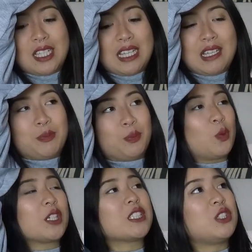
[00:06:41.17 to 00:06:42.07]
it
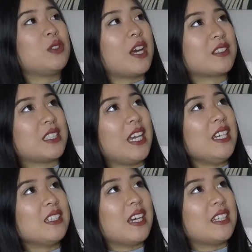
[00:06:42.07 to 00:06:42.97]
worked in
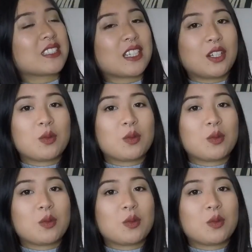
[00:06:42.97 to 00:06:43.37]
2008 and it's gonna